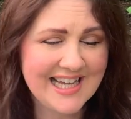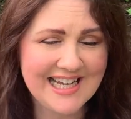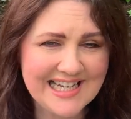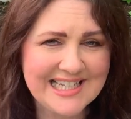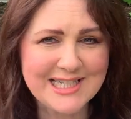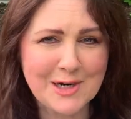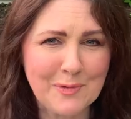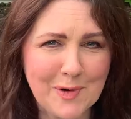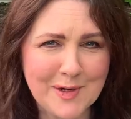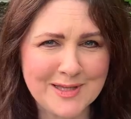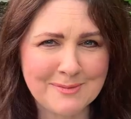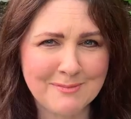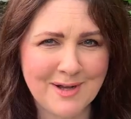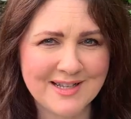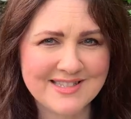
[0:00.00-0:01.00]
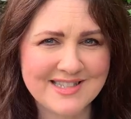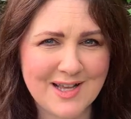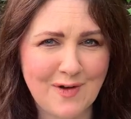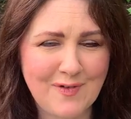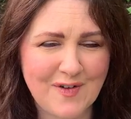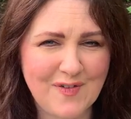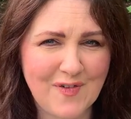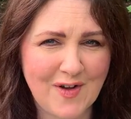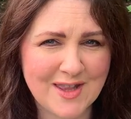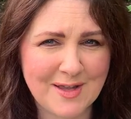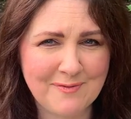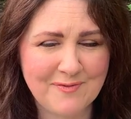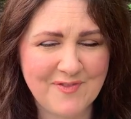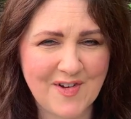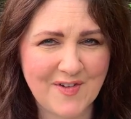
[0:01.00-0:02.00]
into wearing them myself. I find
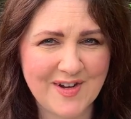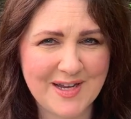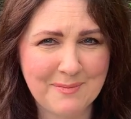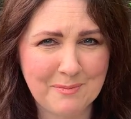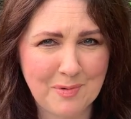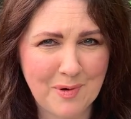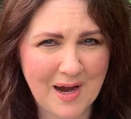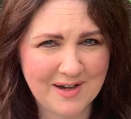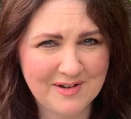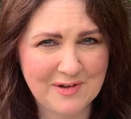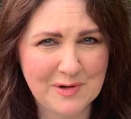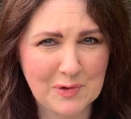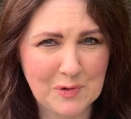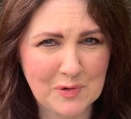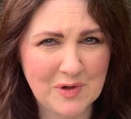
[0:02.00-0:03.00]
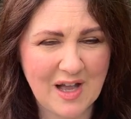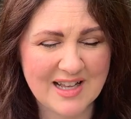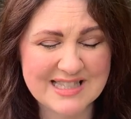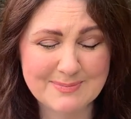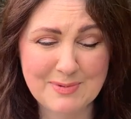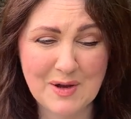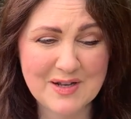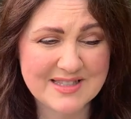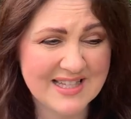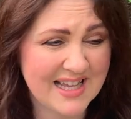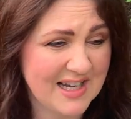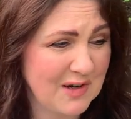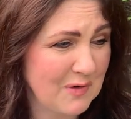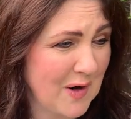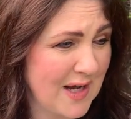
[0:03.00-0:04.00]
them very impractical. I suppose
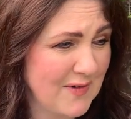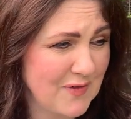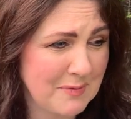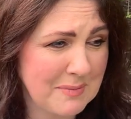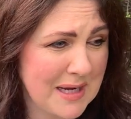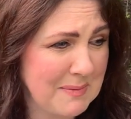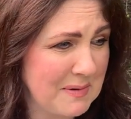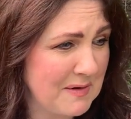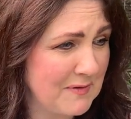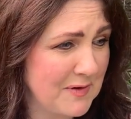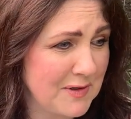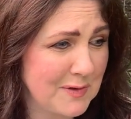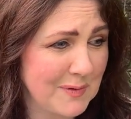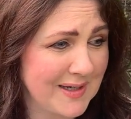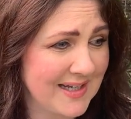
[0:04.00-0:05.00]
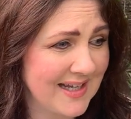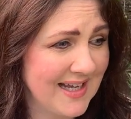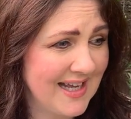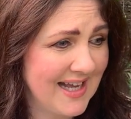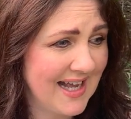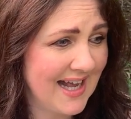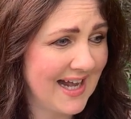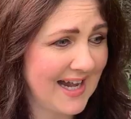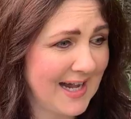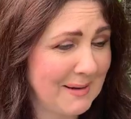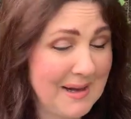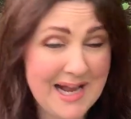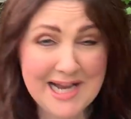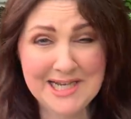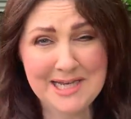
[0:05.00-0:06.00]
they're great for maybe if you're doing
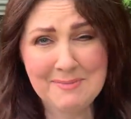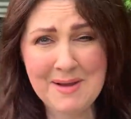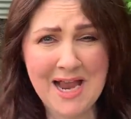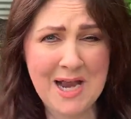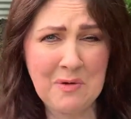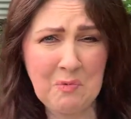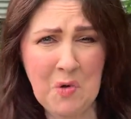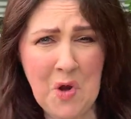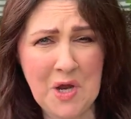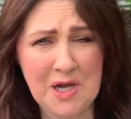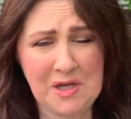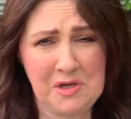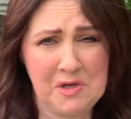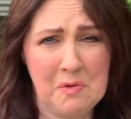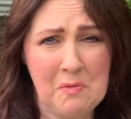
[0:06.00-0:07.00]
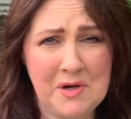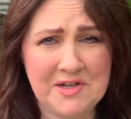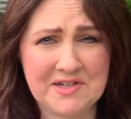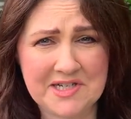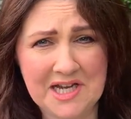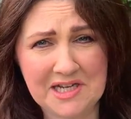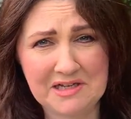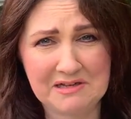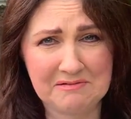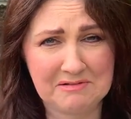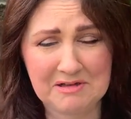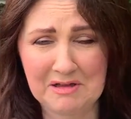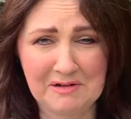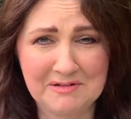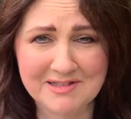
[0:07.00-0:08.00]
handyman work and you're not wanting to get your
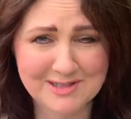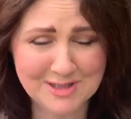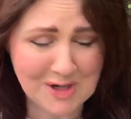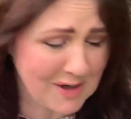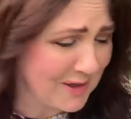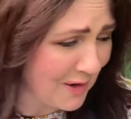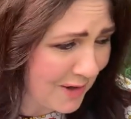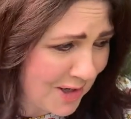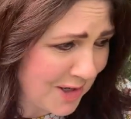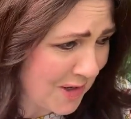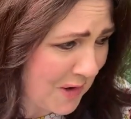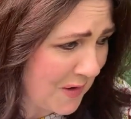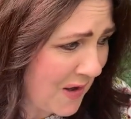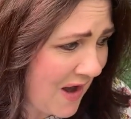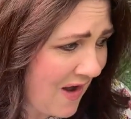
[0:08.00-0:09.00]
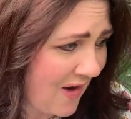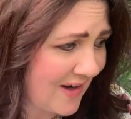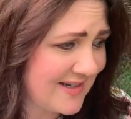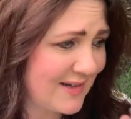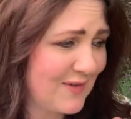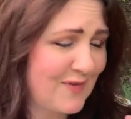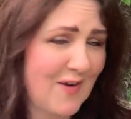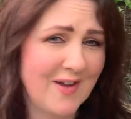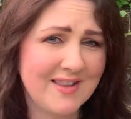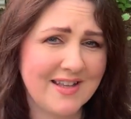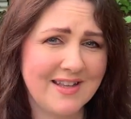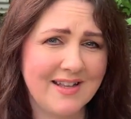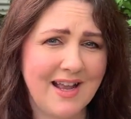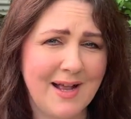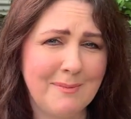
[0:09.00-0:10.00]
clothes dirty. I don't know. I just find
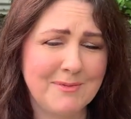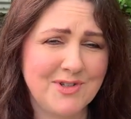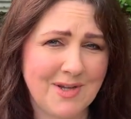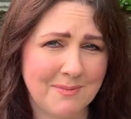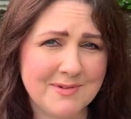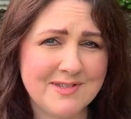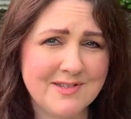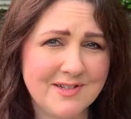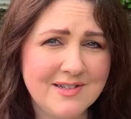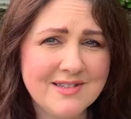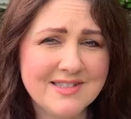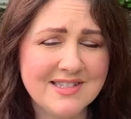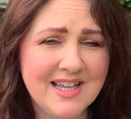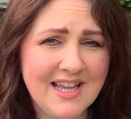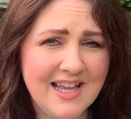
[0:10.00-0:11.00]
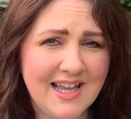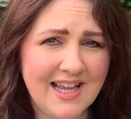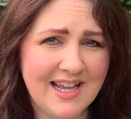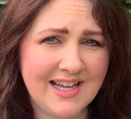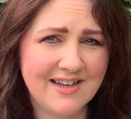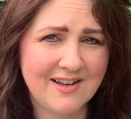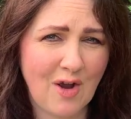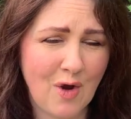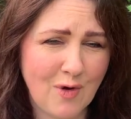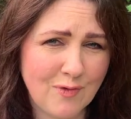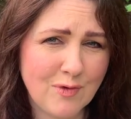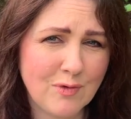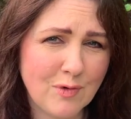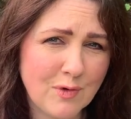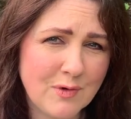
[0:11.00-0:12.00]
that jumpsuits and
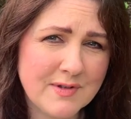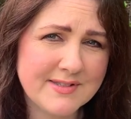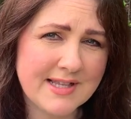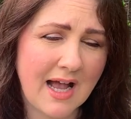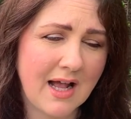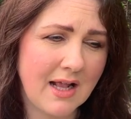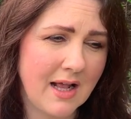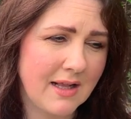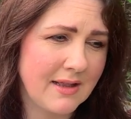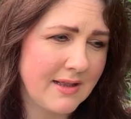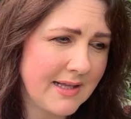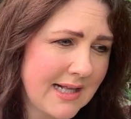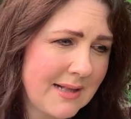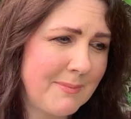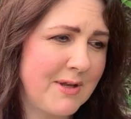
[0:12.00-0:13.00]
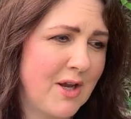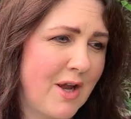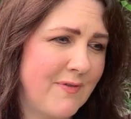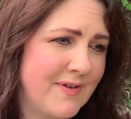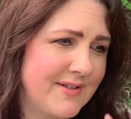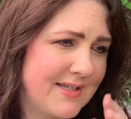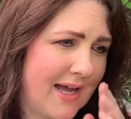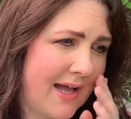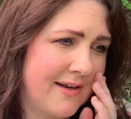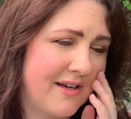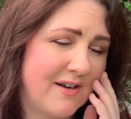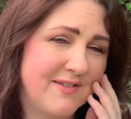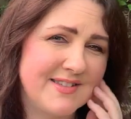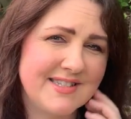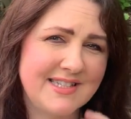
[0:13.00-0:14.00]
overalls are a little bit overdone.
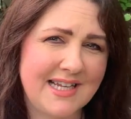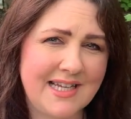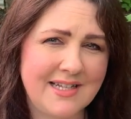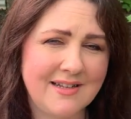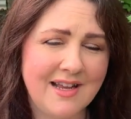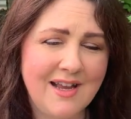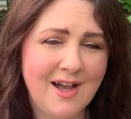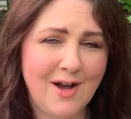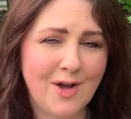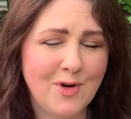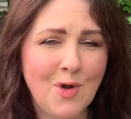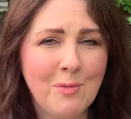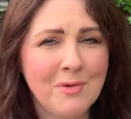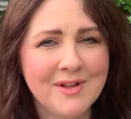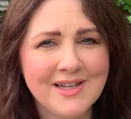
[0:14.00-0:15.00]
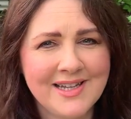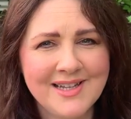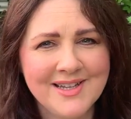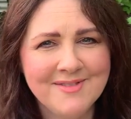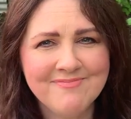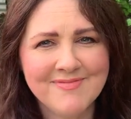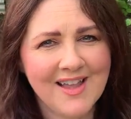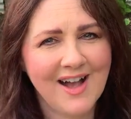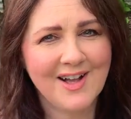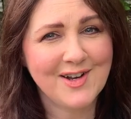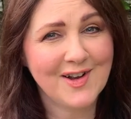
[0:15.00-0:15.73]
And I